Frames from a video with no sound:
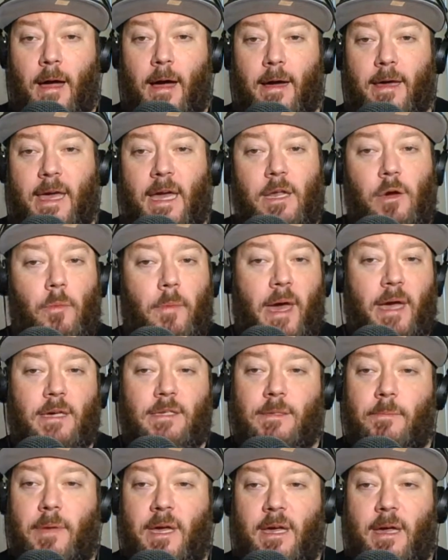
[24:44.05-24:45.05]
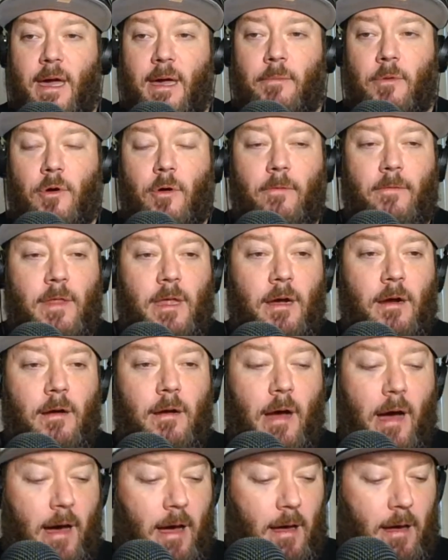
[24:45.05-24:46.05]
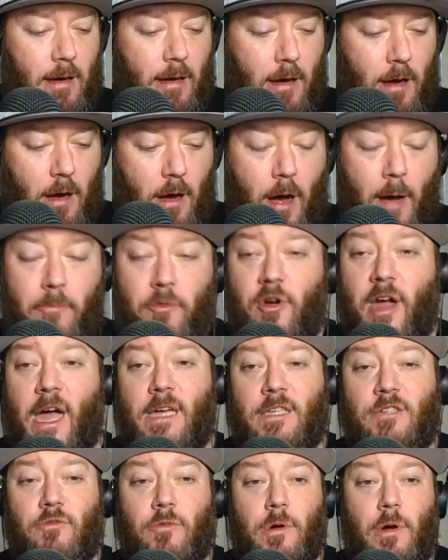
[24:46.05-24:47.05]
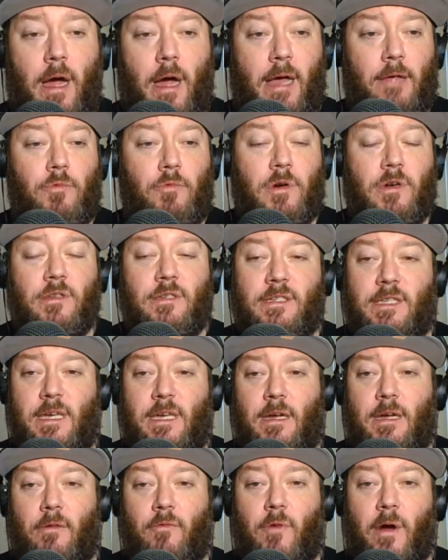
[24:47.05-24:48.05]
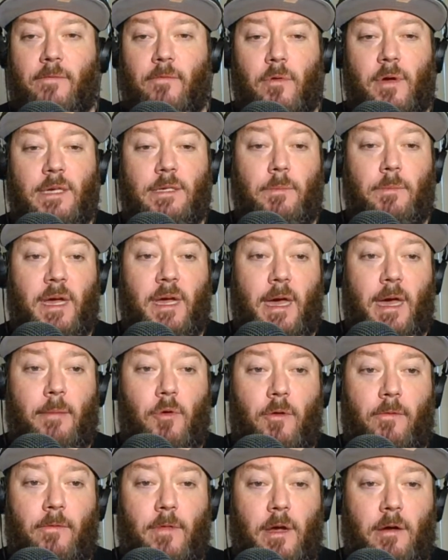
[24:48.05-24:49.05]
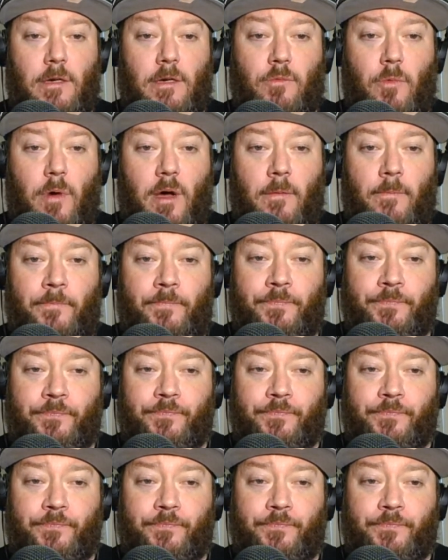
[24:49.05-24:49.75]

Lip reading: Kenny Omega is a big gamer over there. Aubrey Edwards, the referee, is a big gamer over there as well.